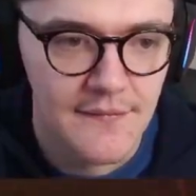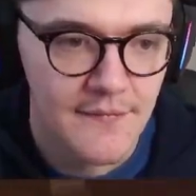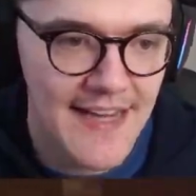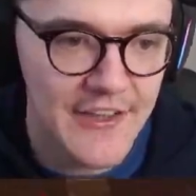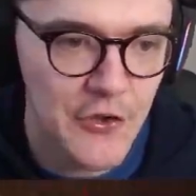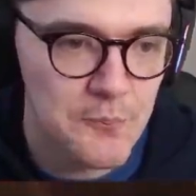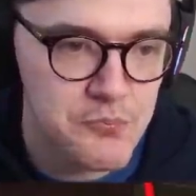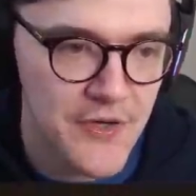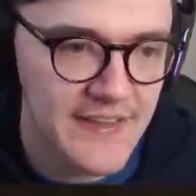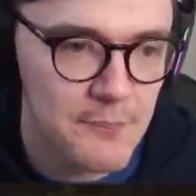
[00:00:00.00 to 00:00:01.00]
That could
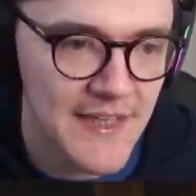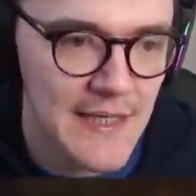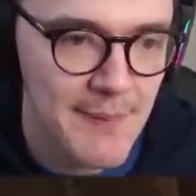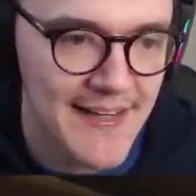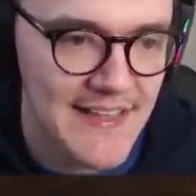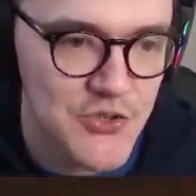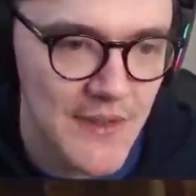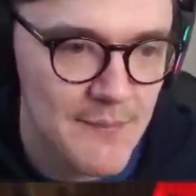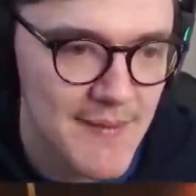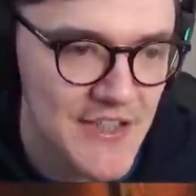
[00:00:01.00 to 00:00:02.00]
bring the Plague back into it
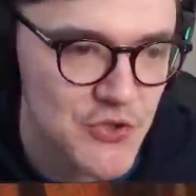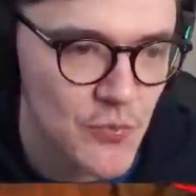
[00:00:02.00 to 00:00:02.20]
in a major